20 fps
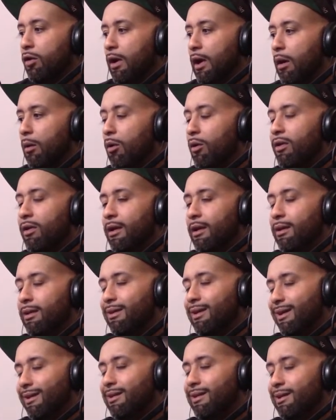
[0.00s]
i won't say
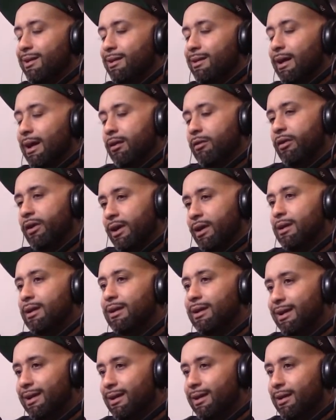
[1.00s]
technically direct
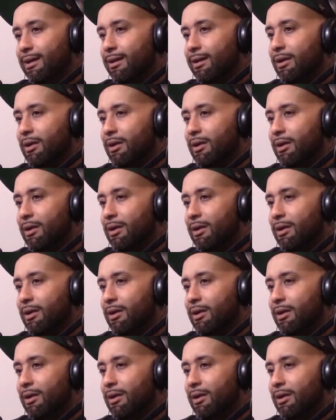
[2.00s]
link